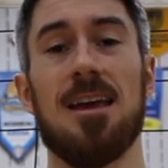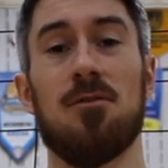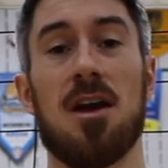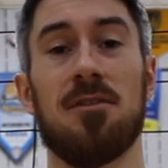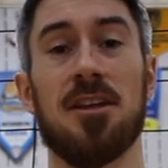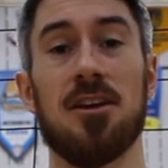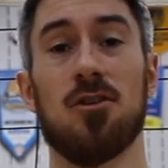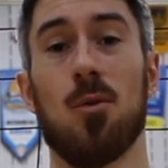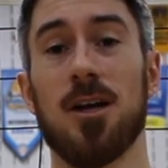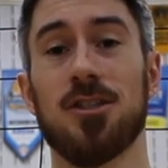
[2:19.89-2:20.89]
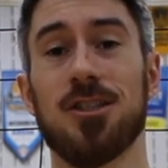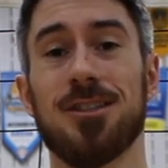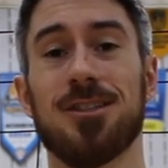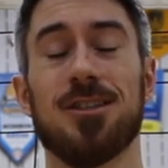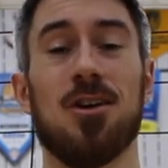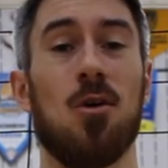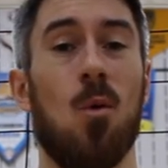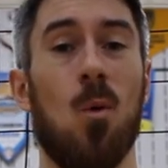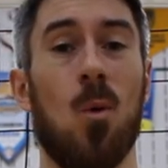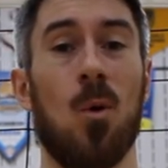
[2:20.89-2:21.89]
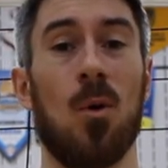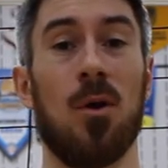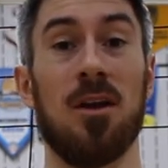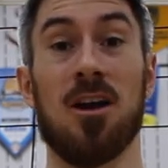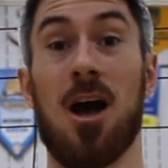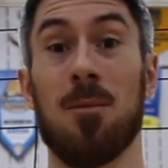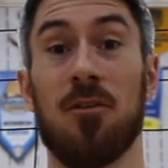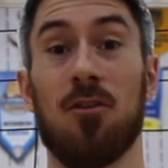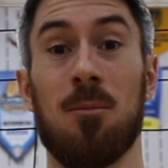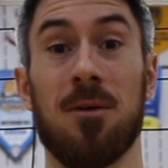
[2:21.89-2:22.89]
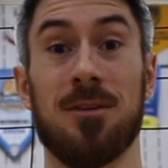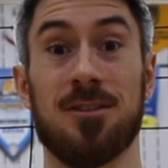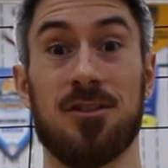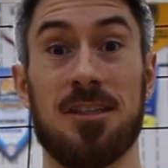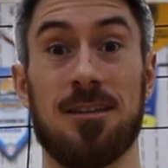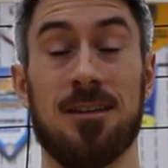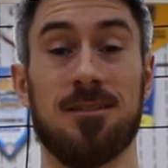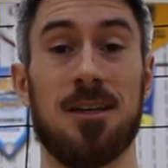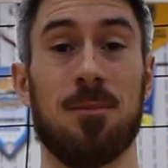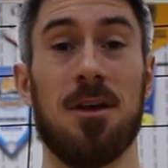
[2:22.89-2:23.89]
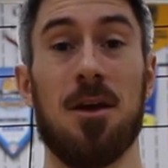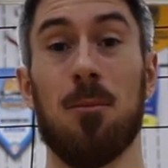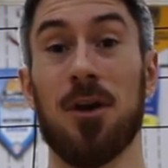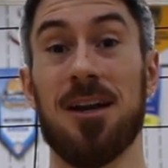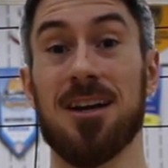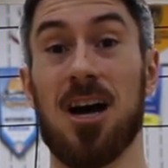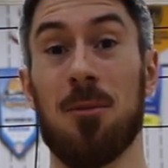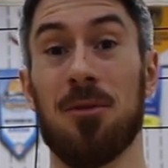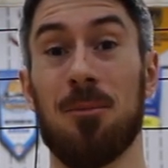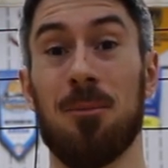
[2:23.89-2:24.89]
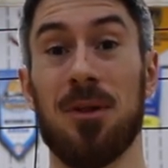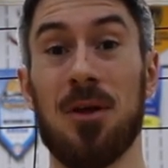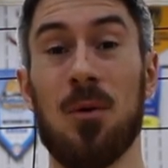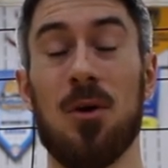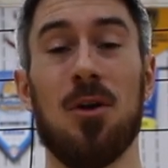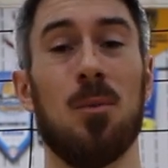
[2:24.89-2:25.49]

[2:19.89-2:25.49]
If you have any questions or comments about this tip, put it in the comment below.